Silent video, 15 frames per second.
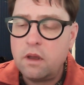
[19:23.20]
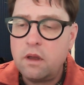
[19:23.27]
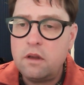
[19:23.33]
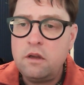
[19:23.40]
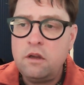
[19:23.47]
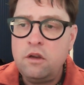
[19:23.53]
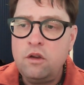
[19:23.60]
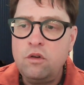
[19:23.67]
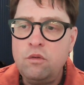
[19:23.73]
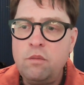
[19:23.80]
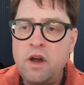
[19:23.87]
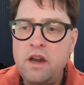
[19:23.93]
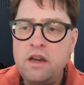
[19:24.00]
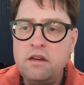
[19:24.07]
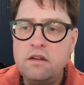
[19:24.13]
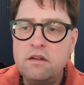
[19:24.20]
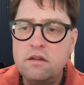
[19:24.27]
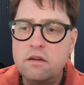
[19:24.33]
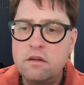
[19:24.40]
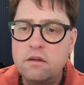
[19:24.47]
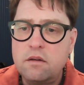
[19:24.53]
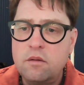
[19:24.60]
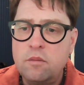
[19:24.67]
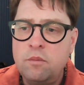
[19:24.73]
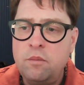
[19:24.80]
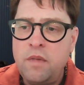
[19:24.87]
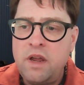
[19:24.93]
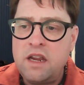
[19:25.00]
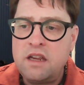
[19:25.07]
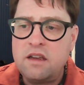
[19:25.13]
you might
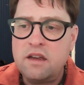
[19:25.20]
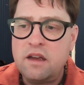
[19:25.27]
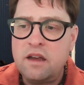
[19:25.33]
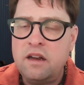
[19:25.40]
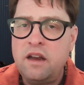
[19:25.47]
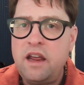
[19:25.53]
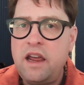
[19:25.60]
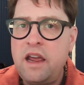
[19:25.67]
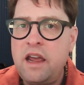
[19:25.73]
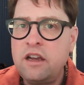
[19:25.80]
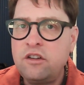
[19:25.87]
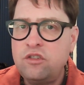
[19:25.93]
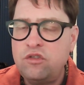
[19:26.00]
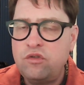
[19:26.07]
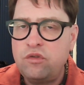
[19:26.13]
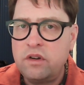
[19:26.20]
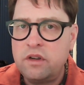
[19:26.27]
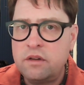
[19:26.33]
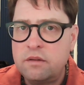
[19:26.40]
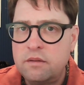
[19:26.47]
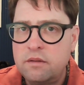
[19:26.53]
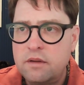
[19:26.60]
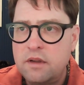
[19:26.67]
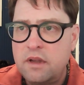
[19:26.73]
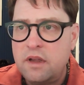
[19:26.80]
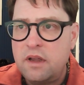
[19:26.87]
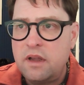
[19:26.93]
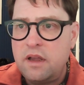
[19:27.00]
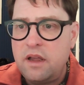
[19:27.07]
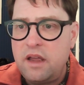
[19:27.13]
make an extra
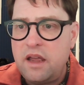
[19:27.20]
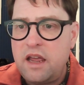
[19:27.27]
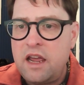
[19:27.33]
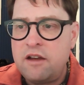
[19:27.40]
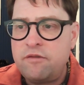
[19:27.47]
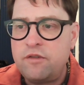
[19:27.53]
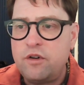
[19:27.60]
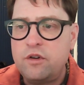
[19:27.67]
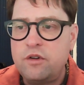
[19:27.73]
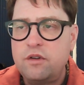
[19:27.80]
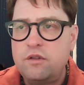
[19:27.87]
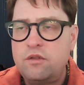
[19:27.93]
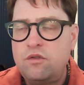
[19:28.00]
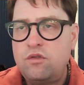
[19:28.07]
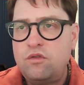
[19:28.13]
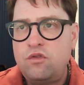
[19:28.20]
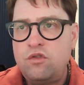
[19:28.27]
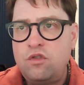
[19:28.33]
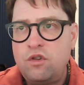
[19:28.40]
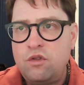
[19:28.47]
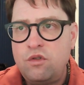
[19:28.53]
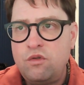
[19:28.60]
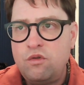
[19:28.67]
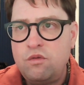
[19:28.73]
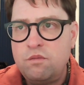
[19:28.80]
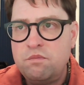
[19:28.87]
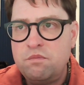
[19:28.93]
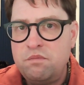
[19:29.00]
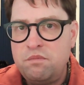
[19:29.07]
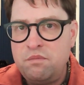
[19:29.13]
effort to
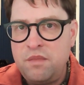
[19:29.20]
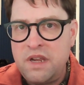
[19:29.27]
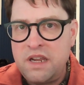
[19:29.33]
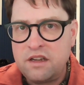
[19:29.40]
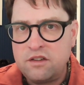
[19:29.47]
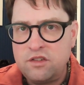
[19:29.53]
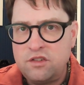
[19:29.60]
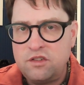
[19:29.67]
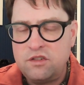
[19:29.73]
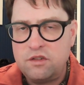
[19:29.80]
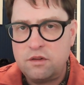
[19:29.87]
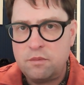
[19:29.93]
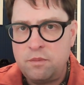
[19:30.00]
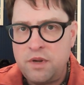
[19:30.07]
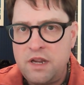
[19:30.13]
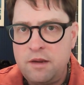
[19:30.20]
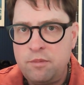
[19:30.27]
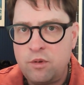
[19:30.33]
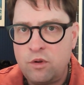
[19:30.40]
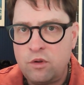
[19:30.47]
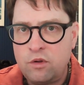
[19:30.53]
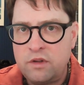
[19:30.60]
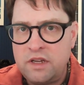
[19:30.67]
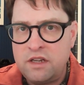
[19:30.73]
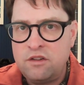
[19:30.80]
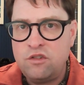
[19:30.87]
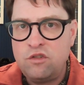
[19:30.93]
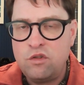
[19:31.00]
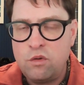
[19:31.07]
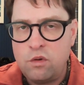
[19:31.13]
mix people
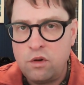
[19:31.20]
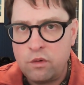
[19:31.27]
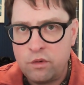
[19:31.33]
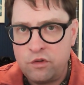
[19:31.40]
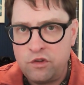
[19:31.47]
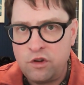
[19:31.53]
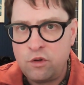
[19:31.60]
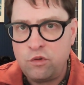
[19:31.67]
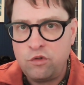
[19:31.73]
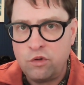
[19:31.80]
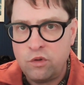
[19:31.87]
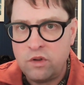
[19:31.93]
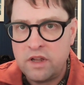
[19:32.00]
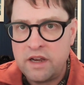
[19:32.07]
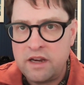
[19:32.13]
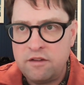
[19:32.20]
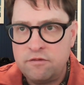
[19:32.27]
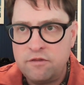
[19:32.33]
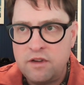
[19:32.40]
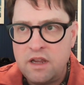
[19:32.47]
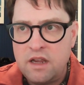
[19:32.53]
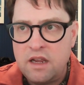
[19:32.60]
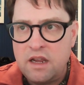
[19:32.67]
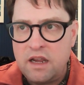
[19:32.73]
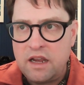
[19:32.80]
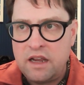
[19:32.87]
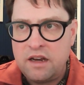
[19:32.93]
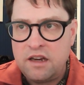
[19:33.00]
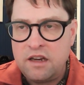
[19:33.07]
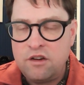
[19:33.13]
into your social life
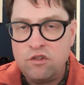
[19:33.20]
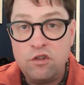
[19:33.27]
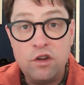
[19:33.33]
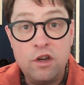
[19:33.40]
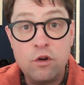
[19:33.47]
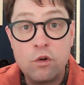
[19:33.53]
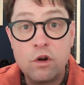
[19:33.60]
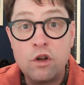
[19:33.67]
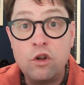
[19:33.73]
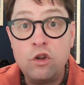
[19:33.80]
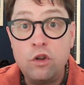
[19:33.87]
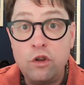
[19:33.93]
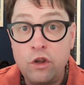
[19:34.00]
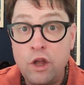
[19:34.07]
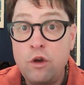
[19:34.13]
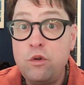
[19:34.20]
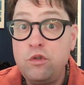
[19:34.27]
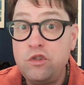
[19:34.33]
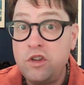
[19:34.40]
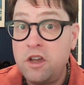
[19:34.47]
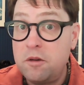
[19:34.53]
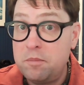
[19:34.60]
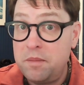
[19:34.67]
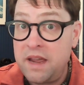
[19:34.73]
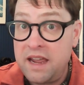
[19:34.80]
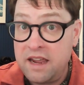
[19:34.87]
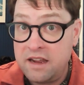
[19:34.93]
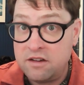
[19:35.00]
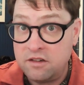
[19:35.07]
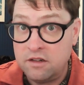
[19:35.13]
and into your close
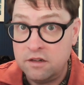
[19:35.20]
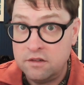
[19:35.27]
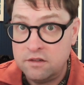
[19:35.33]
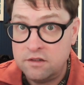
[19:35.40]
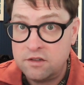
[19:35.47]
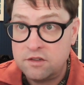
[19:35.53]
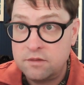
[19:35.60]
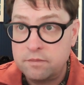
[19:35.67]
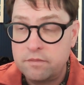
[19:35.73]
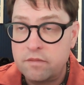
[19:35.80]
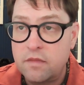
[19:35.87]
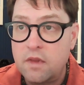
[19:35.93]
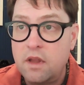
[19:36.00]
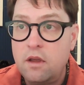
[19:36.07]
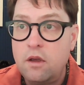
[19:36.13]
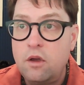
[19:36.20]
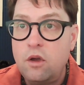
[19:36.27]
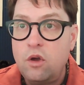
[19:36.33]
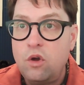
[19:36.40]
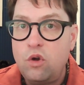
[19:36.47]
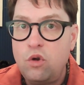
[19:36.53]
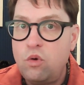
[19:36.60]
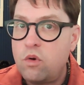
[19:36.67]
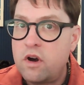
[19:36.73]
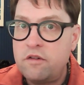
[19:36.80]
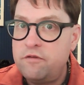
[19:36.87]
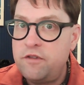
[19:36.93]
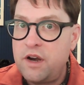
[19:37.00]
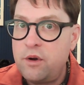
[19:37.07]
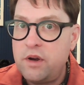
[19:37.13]
companions who are
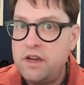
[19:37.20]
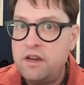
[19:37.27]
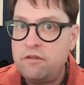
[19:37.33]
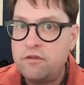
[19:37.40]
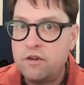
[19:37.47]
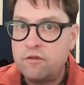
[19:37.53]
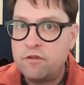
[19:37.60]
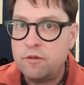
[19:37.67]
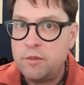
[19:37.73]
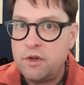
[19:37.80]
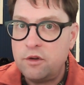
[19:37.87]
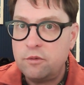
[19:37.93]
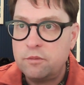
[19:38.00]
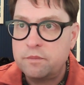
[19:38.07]
very different from you.